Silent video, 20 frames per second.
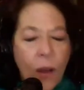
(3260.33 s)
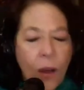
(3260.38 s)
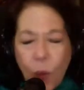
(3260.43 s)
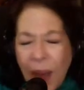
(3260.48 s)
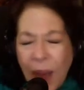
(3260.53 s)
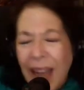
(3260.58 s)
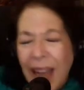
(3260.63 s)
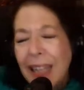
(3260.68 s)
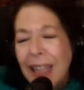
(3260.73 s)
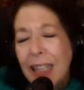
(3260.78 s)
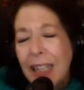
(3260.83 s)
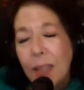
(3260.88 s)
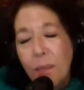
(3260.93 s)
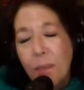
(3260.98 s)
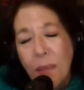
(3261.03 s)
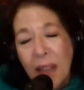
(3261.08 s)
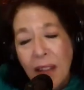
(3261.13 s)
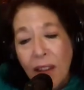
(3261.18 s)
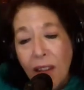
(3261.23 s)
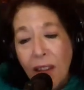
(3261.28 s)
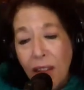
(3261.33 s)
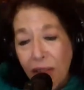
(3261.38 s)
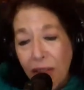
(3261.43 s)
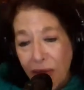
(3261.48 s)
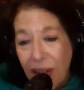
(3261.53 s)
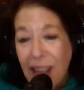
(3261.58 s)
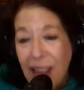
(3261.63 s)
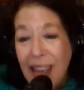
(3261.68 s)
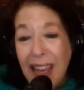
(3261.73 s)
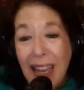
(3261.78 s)
Well, it's been
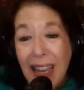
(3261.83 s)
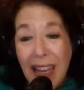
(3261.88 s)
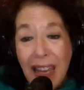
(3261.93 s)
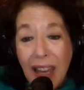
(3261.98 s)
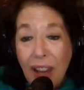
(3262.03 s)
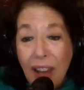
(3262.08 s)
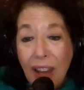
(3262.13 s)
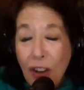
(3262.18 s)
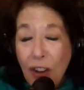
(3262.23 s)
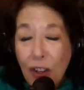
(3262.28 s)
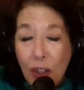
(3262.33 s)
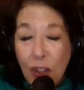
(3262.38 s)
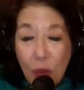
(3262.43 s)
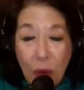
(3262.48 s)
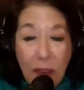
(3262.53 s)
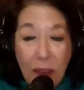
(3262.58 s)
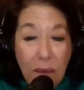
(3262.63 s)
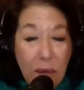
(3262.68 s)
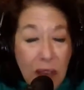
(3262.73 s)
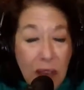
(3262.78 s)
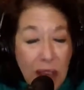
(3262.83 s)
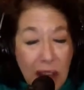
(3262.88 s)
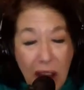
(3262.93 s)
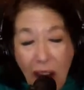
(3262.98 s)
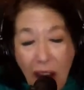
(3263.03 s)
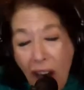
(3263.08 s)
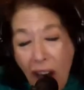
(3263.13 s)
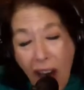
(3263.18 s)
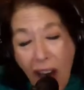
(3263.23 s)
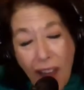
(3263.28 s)
3 years we've been
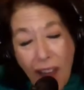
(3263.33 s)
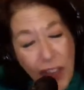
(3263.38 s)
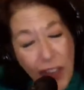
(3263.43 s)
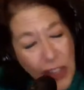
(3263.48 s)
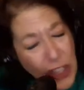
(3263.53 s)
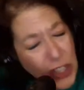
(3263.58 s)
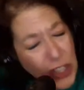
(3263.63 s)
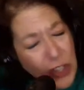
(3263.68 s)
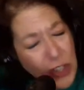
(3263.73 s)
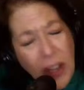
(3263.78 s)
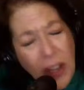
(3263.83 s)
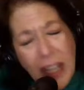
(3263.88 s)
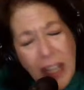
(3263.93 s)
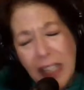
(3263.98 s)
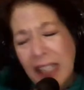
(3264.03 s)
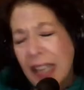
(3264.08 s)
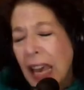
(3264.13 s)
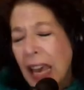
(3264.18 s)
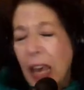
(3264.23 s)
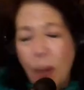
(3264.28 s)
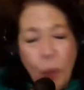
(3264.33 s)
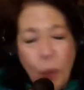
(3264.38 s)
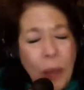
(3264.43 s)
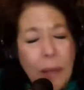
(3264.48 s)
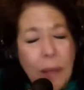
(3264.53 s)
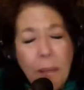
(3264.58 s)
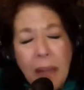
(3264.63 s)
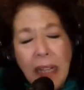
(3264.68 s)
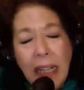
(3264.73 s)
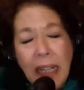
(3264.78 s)
on the streets.
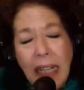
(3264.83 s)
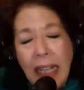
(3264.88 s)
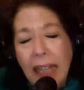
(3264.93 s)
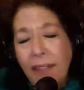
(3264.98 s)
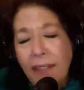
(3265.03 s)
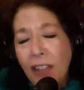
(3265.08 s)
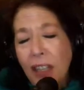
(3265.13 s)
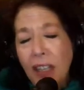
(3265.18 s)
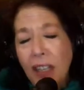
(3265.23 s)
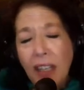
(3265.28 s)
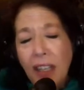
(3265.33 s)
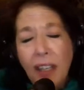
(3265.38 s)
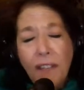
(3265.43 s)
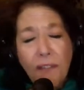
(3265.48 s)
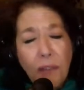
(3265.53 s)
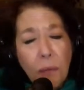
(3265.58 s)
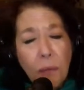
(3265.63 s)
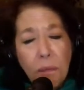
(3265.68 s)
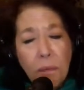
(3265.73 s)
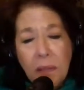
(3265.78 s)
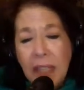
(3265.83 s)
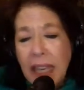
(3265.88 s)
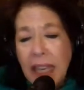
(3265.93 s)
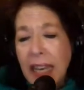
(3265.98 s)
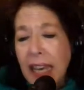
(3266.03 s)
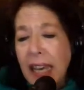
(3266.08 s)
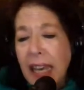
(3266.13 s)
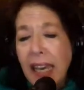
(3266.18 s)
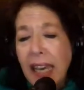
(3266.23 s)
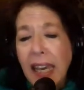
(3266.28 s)
We've been living from
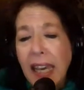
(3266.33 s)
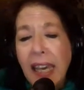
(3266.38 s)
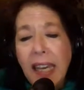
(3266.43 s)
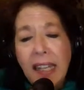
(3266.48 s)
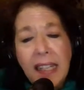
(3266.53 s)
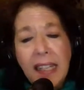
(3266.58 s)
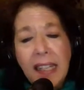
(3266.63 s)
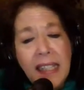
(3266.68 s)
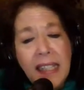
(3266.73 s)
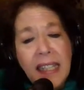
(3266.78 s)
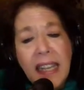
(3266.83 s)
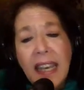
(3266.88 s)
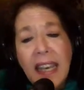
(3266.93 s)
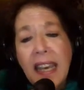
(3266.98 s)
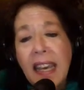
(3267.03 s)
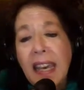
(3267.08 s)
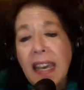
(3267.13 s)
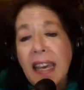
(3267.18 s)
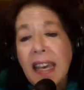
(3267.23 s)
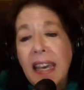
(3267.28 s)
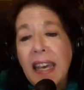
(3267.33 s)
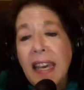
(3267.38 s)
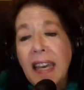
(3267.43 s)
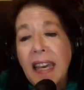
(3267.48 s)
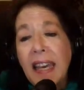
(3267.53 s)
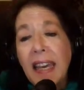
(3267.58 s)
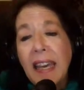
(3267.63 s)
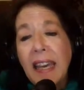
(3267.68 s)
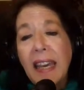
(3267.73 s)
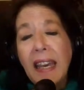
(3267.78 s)
day to
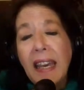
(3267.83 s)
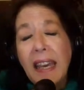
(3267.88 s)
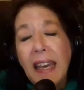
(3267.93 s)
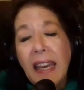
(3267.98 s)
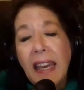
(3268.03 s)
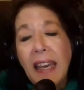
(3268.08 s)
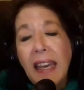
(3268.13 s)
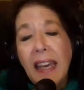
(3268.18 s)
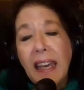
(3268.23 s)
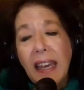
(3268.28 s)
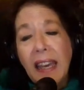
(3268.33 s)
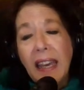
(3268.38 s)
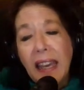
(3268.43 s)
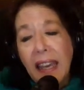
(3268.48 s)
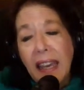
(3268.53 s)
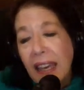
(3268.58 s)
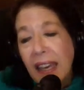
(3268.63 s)
day.